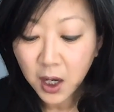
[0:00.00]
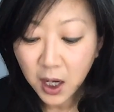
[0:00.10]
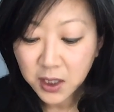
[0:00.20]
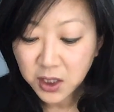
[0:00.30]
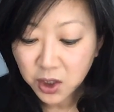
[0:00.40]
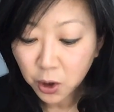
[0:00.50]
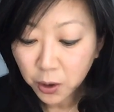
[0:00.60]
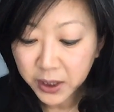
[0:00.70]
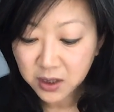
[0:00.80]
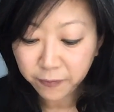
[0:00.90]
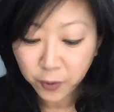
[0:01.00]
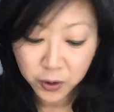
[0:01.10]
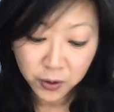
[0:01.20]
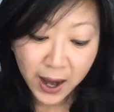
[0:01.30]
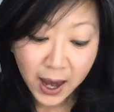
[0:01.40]
a deterrent to
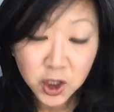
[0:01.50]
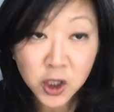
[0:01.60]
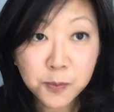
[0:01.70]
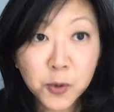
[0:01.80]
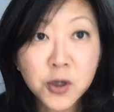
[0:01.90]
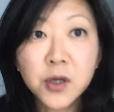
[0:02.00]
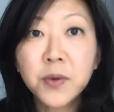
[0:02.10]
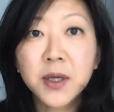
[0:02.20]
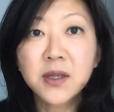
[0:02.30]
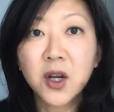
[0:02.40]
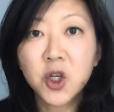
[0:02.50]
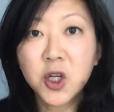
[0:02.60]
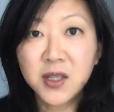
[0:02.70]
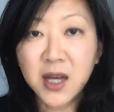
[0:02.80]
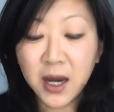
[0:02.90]
further actions pursuing such
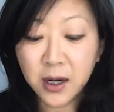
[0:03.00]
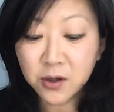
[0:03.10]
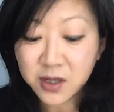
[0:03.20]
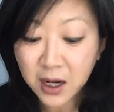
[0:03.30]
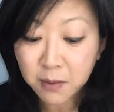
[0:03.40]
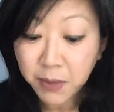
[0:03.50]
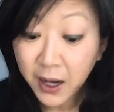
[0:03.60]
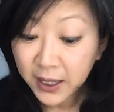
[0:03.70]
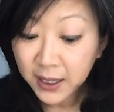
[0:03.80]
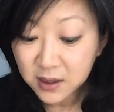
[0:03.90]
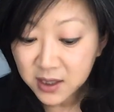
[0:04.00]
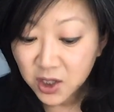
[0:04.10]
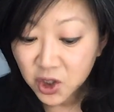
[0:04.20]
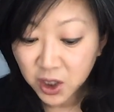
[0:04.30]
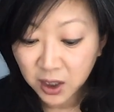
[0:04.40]
desires, and by
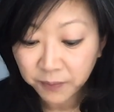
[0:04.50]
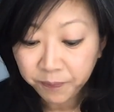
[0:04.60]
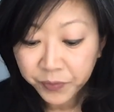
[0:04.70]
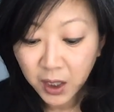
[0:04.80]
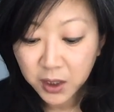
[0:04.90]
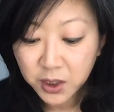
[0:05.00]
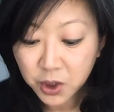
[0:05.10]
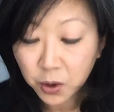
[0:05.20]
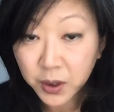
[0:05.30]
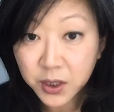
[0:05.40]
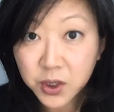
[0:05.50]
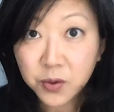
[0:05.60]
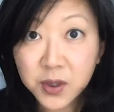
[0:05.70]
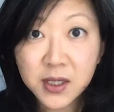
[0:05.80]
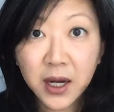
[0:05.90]
extension, a deterrent to
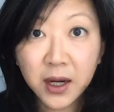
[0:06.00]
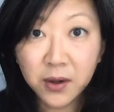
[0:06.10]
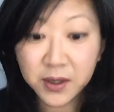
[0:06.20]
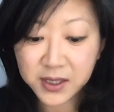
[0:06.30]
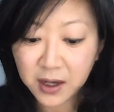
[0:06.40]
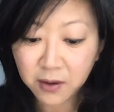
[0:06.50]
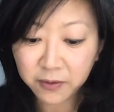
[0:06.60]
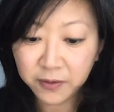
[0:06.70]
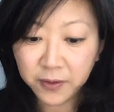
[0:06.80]
desire itself.